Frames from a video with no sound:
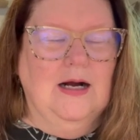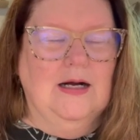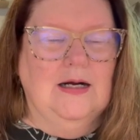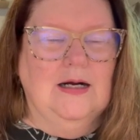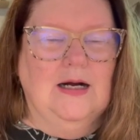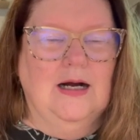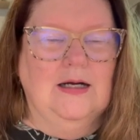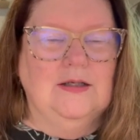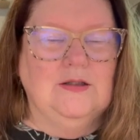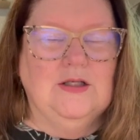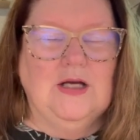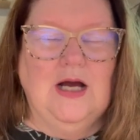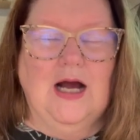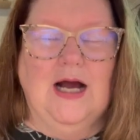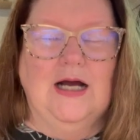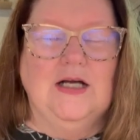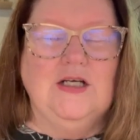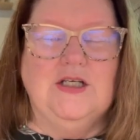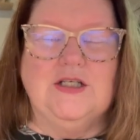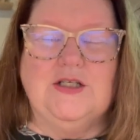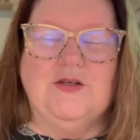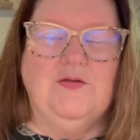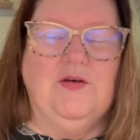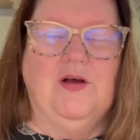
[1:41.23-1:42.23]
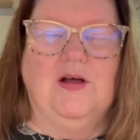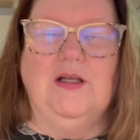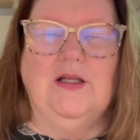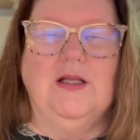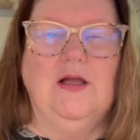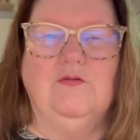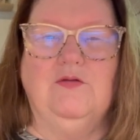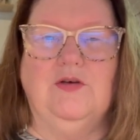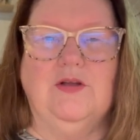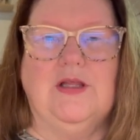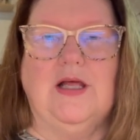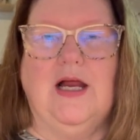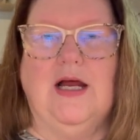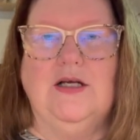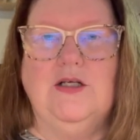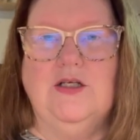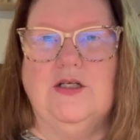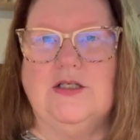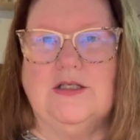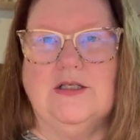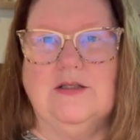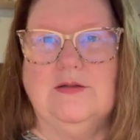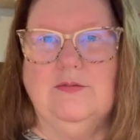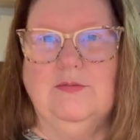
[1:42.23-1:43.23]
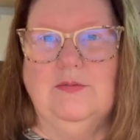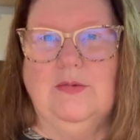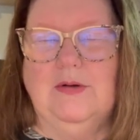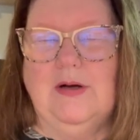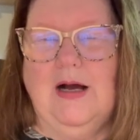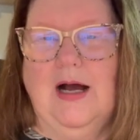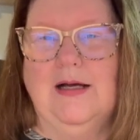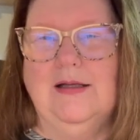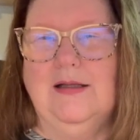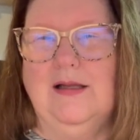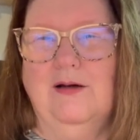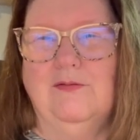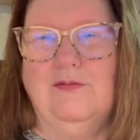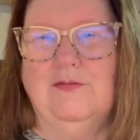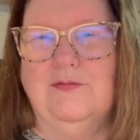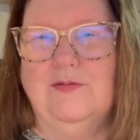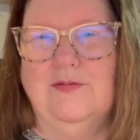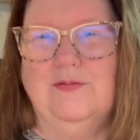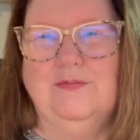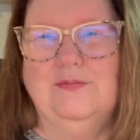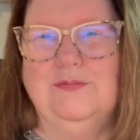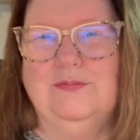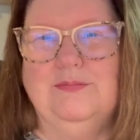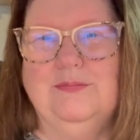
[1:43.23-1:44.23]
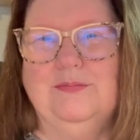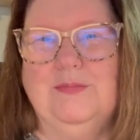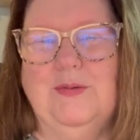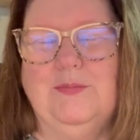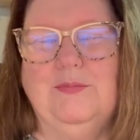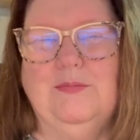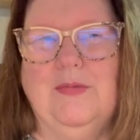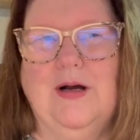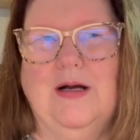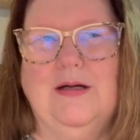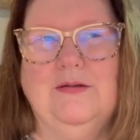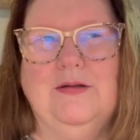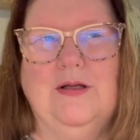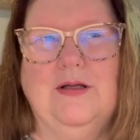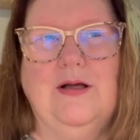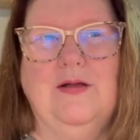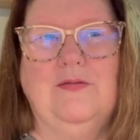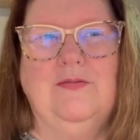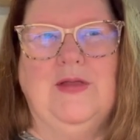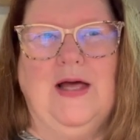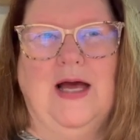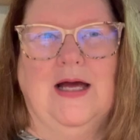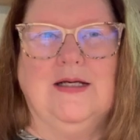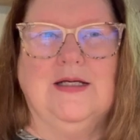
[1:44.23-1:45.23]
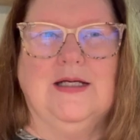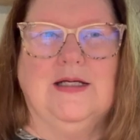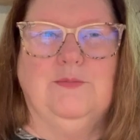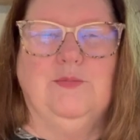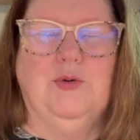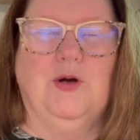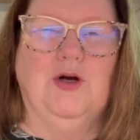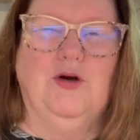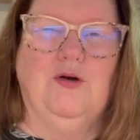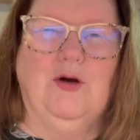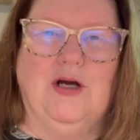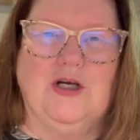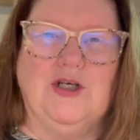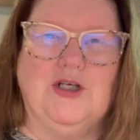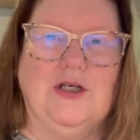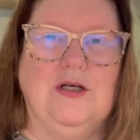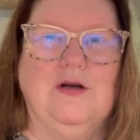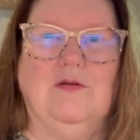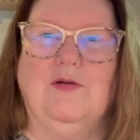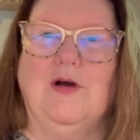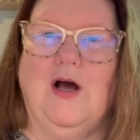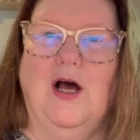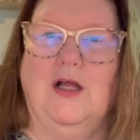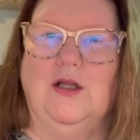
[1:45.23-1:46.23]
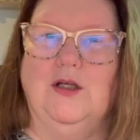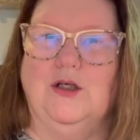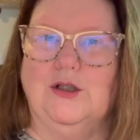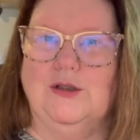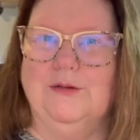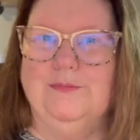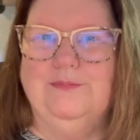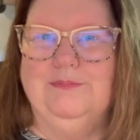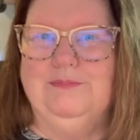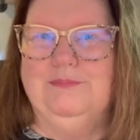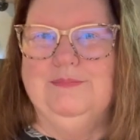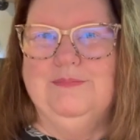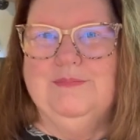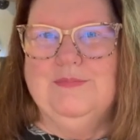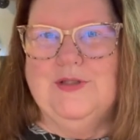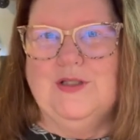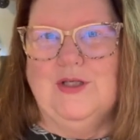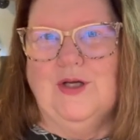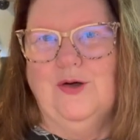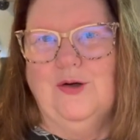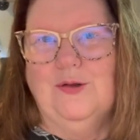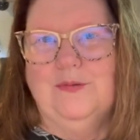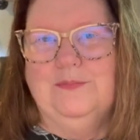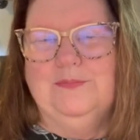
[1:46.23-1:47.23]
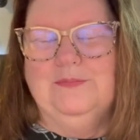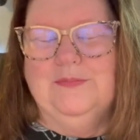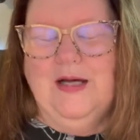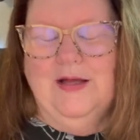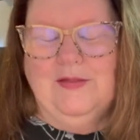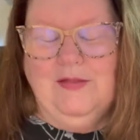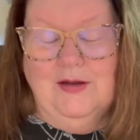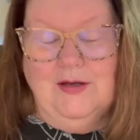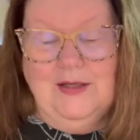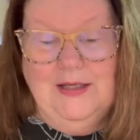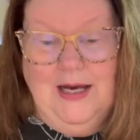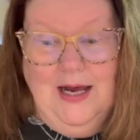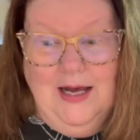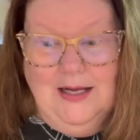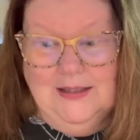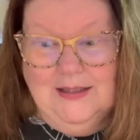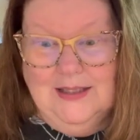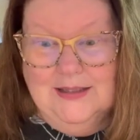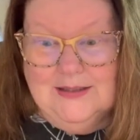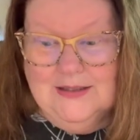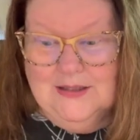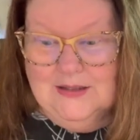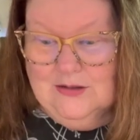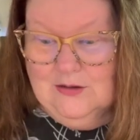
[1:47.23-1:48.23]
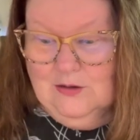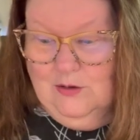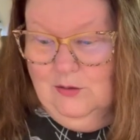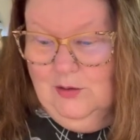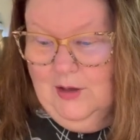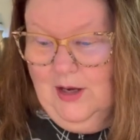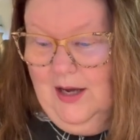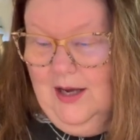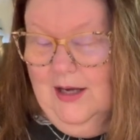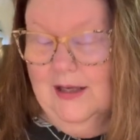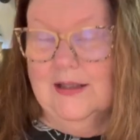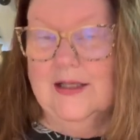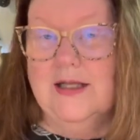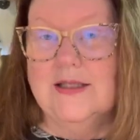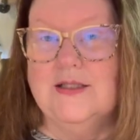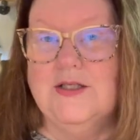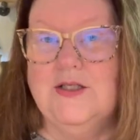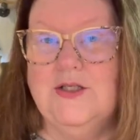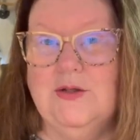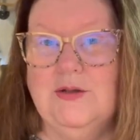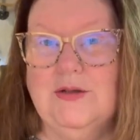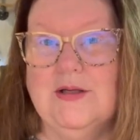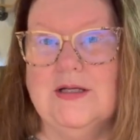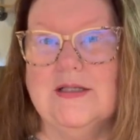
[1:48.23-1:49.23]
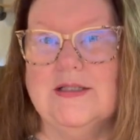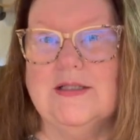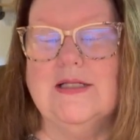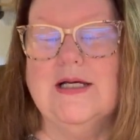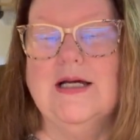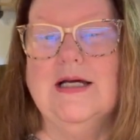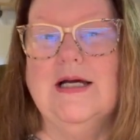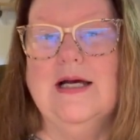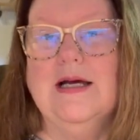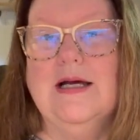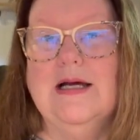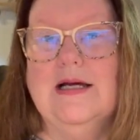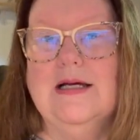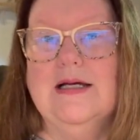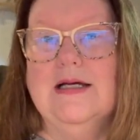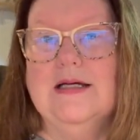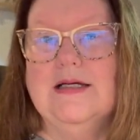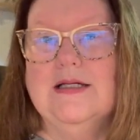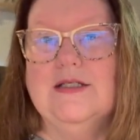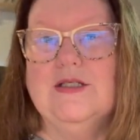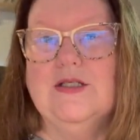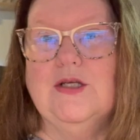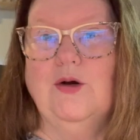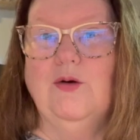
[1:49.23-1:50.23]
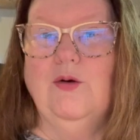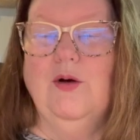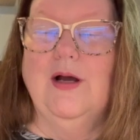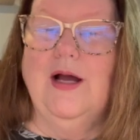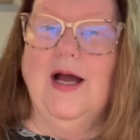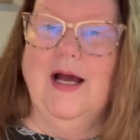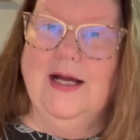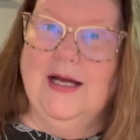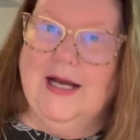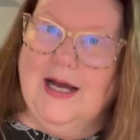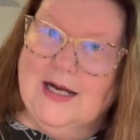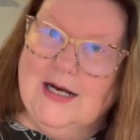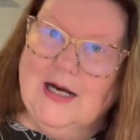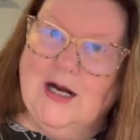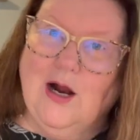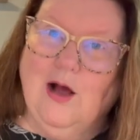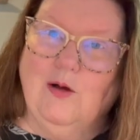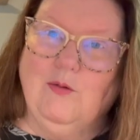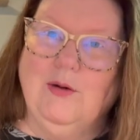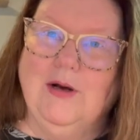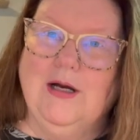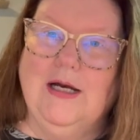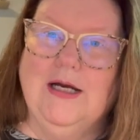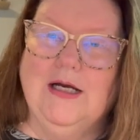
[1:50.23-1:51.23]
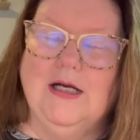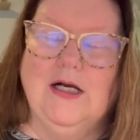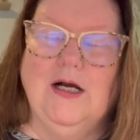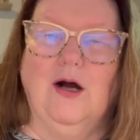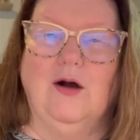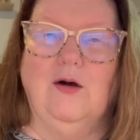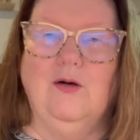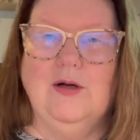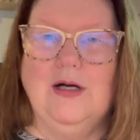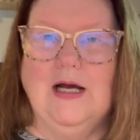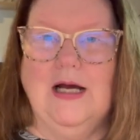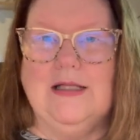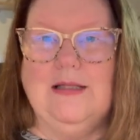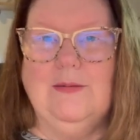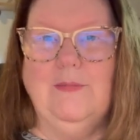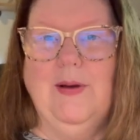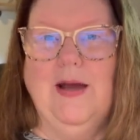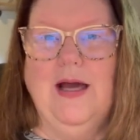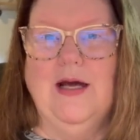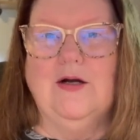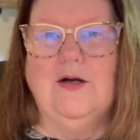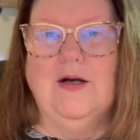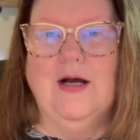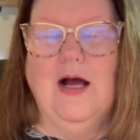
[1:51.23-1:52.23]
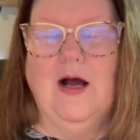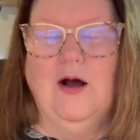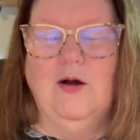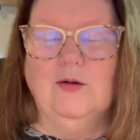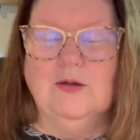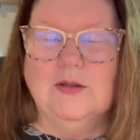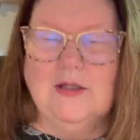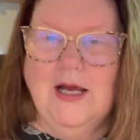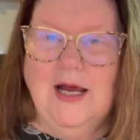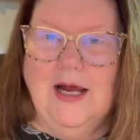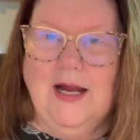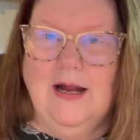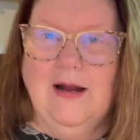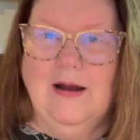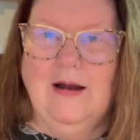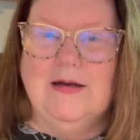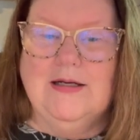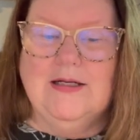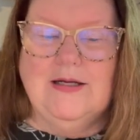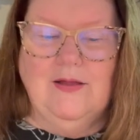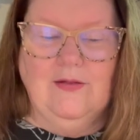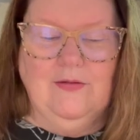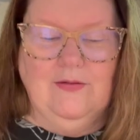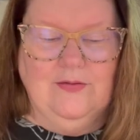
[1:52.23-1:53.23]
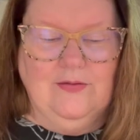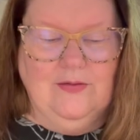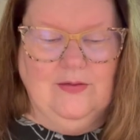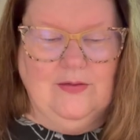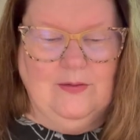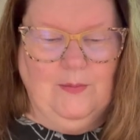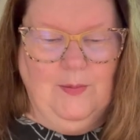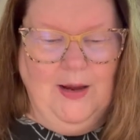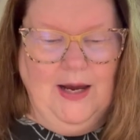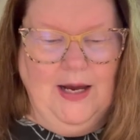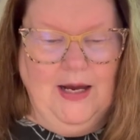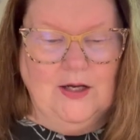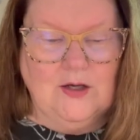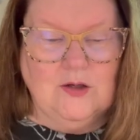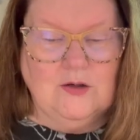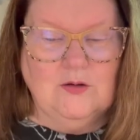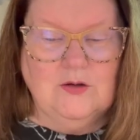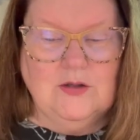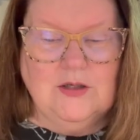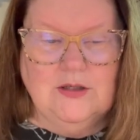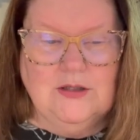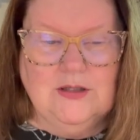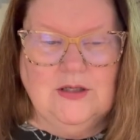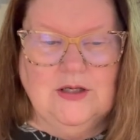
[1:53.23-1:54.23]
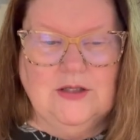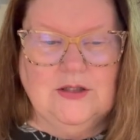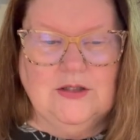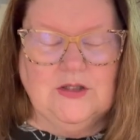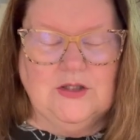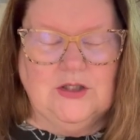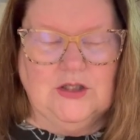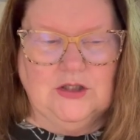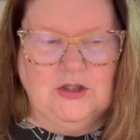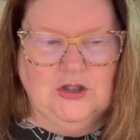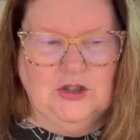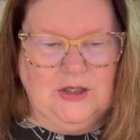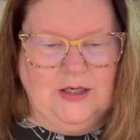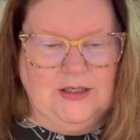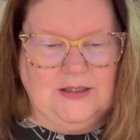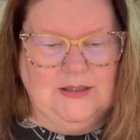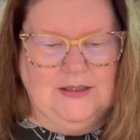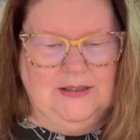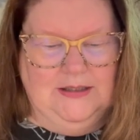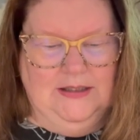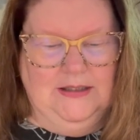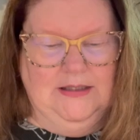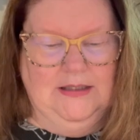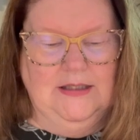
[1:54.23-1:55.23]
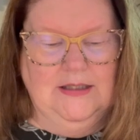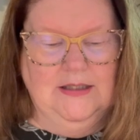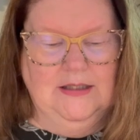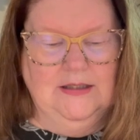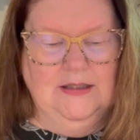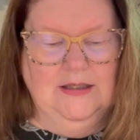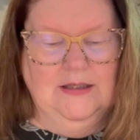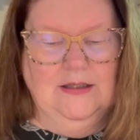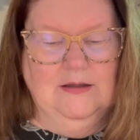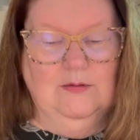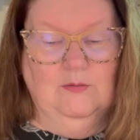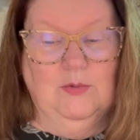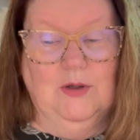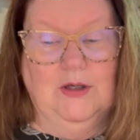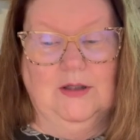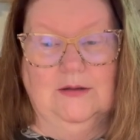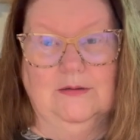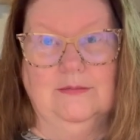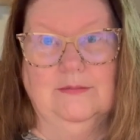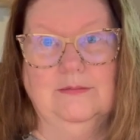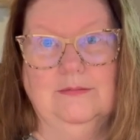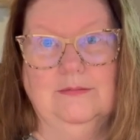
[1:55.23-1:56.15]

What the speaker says: I just fell in love with I love that progression of color. So I thought, yeah, let's do this. So I got it all ready to go, got the pattern out, and the pattern suggested, well,